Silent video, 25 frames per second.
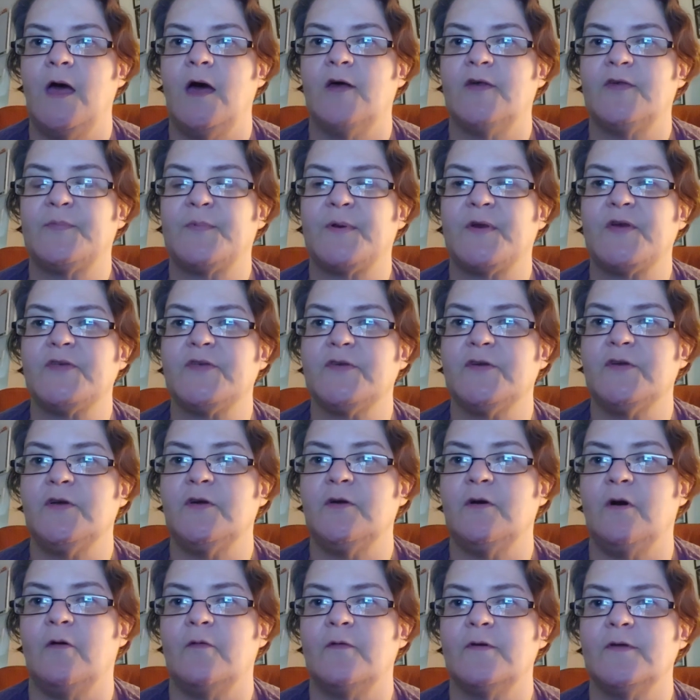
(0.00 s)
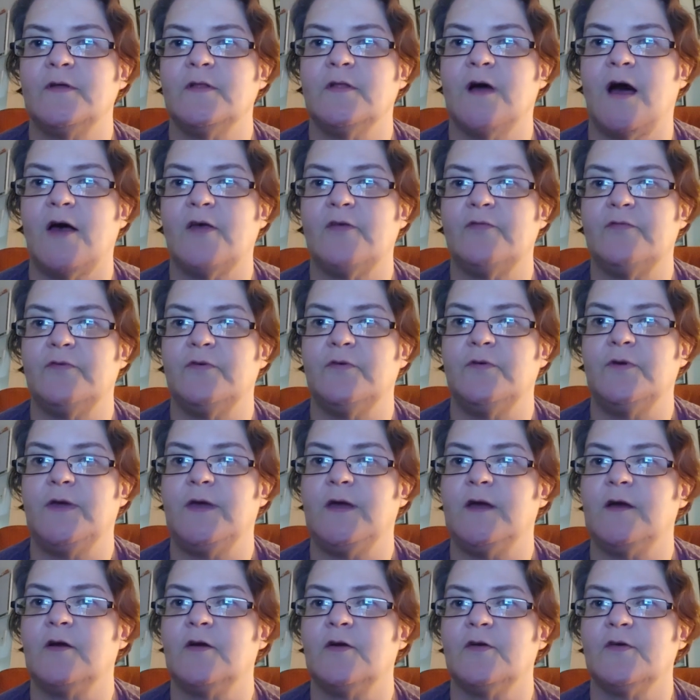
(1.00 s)
Especially over the last few
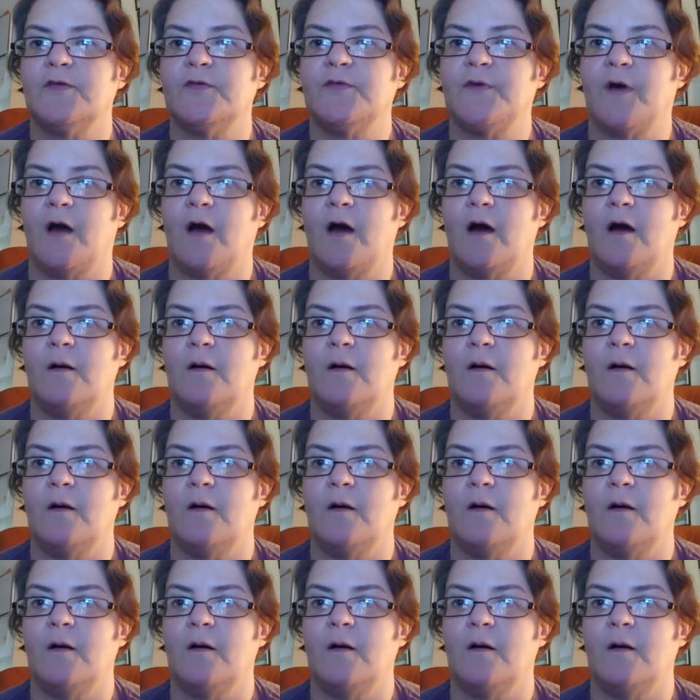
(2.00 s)
years,